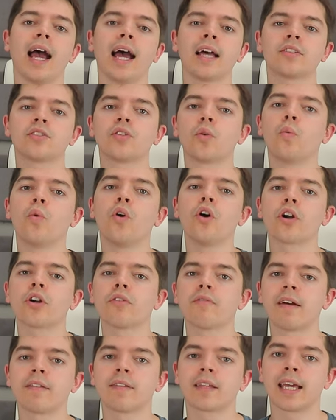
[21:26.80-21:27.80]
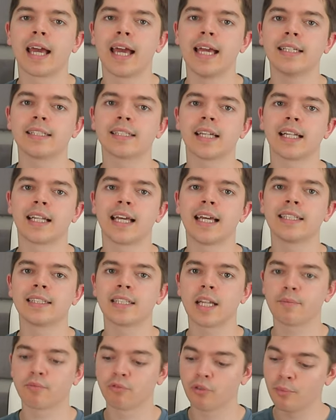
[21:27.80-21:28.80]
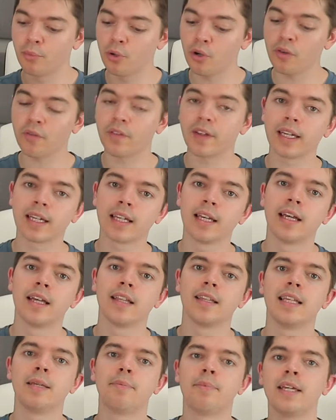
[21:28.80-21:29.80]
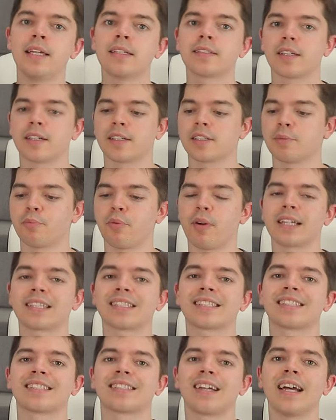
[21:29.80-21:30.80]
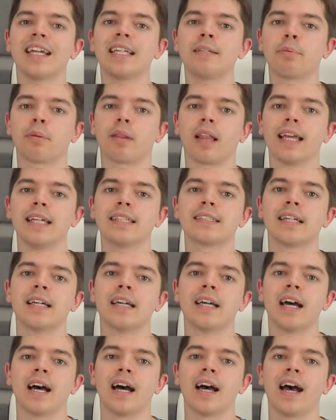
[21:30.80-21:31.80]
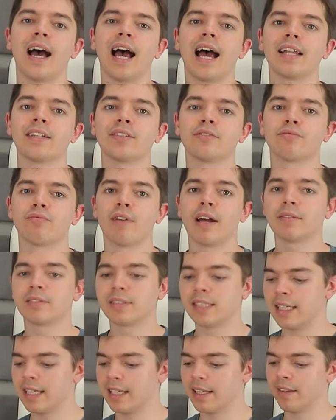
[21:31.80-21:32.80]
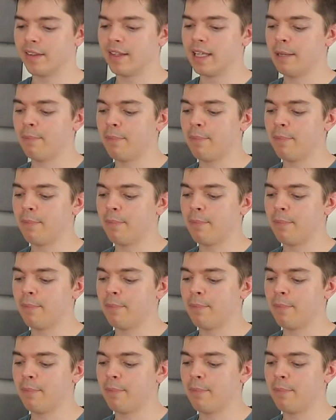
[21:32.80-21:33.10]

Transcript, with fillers: had to work around the case, and I ended up removing the PCI Express side plate and routing the